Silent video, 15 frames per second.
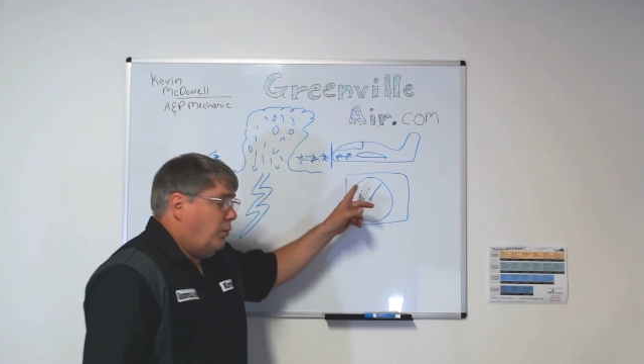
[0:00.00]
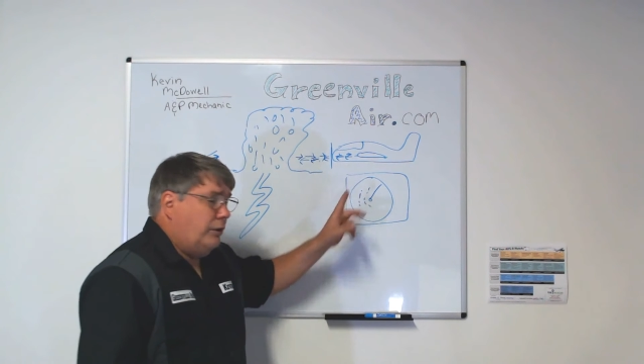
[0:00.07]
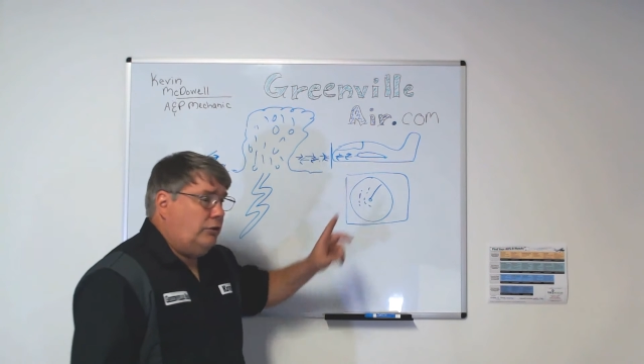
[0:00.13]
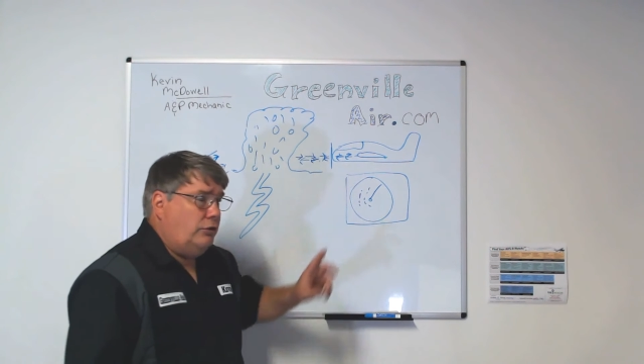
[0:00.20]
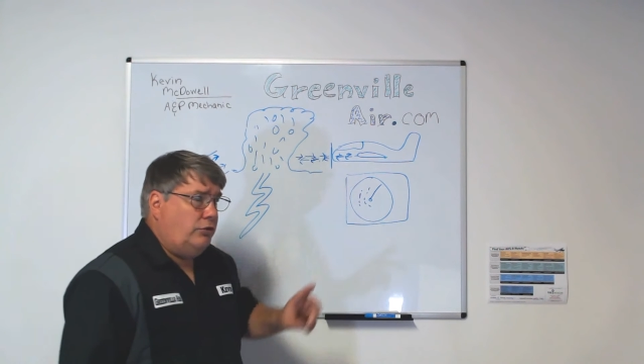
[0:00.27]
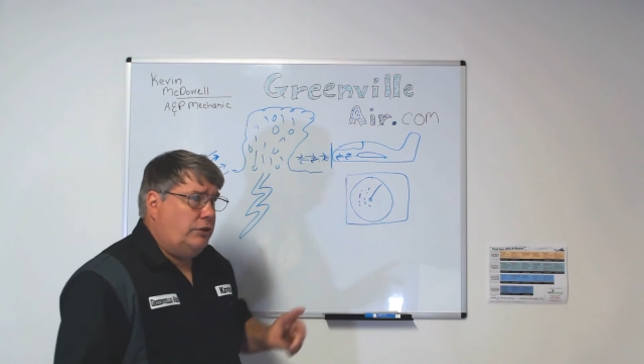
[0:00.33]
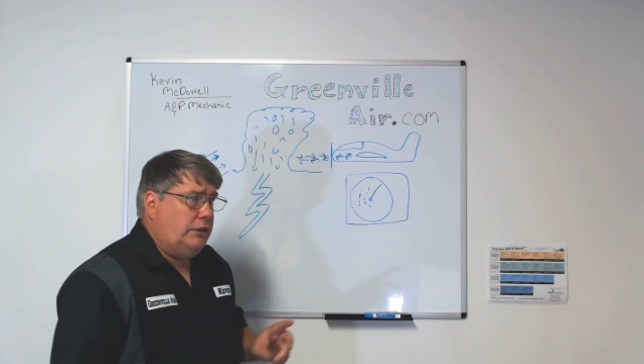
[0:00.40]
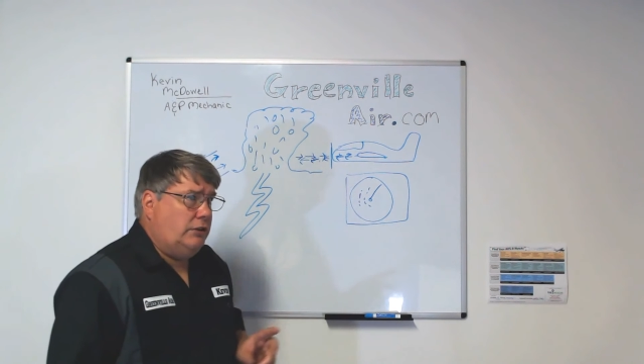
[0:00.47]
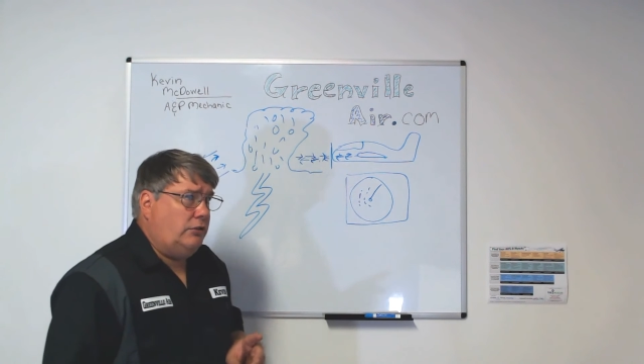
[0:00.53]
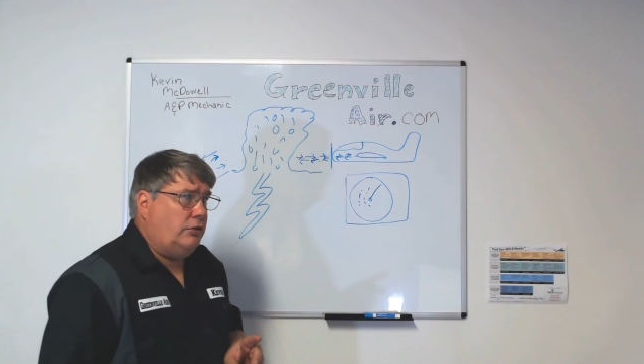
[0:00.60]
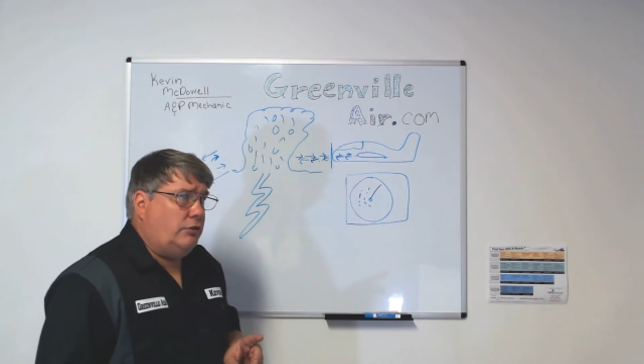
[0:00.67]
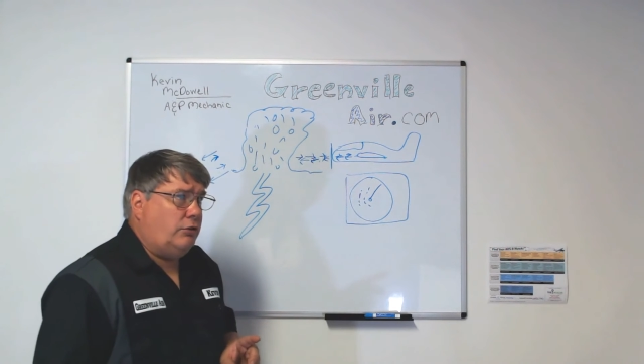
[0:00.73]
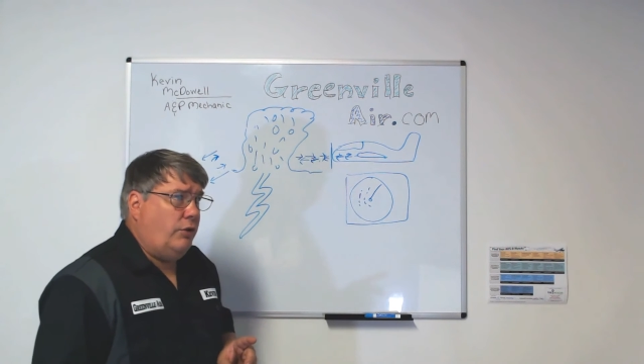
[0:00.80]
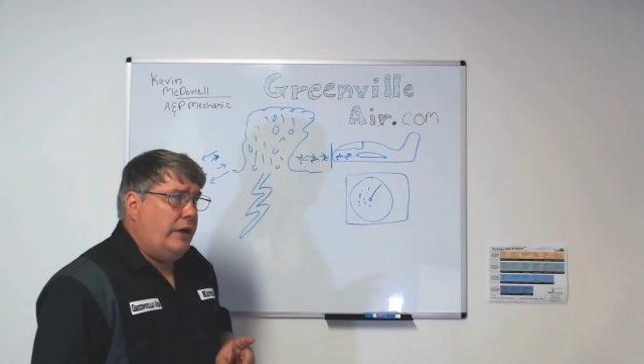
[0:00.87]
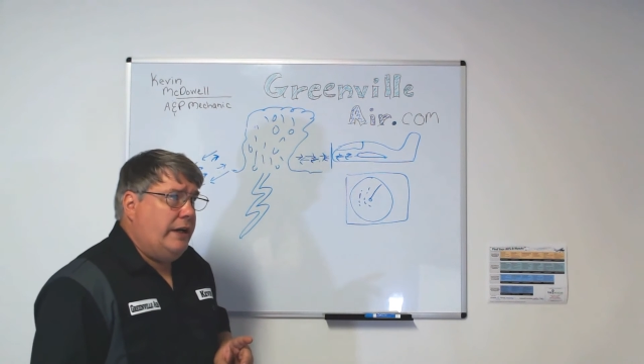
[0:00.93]
what you see
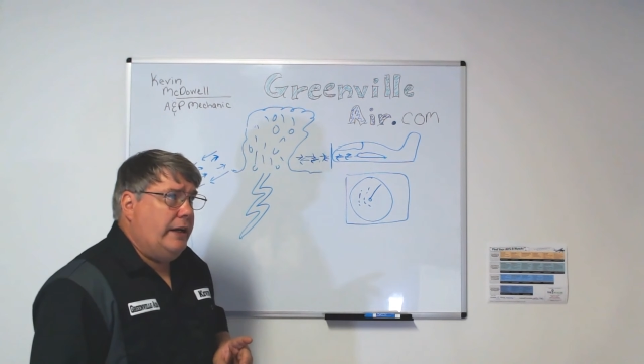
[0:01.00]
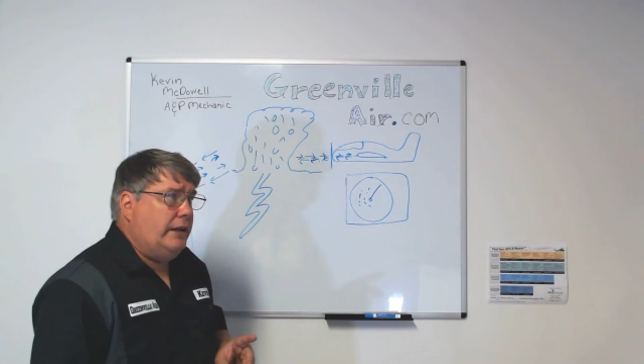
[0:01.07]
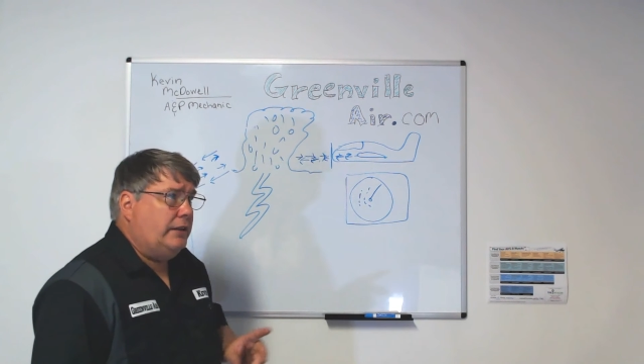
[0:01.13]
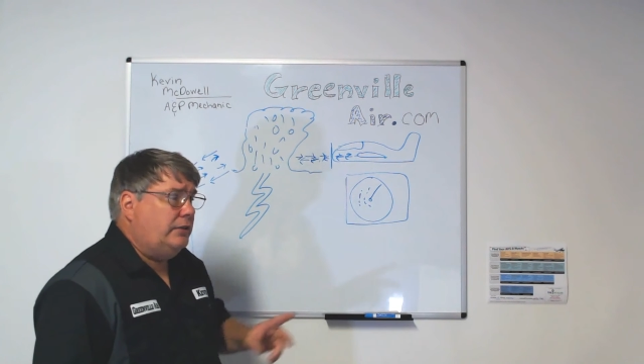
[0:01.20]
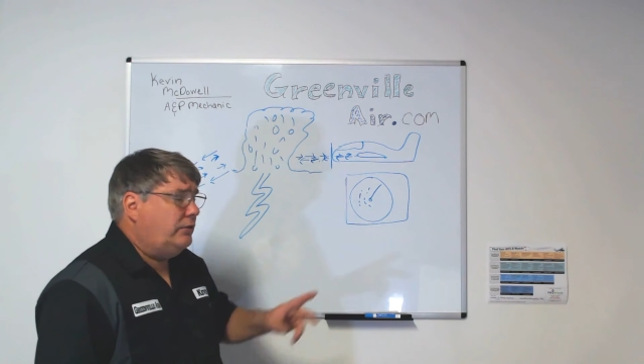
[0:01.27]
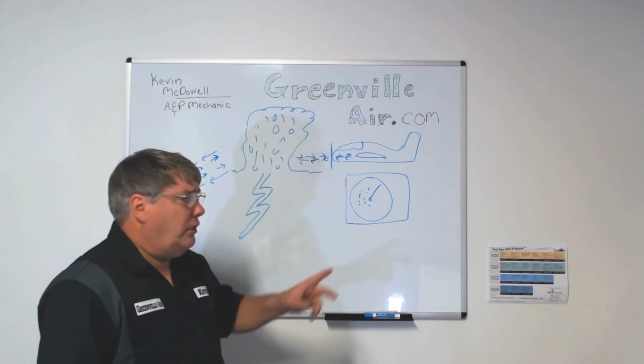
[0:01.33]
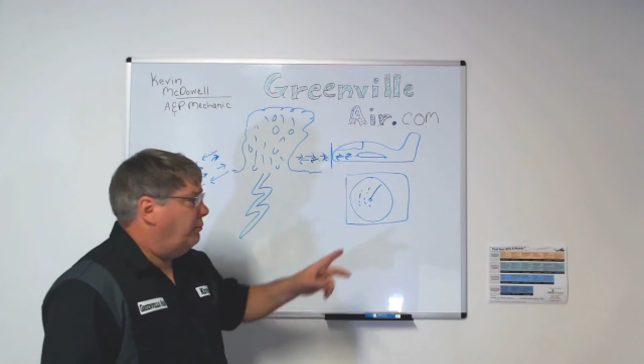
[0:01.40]
is a screen, and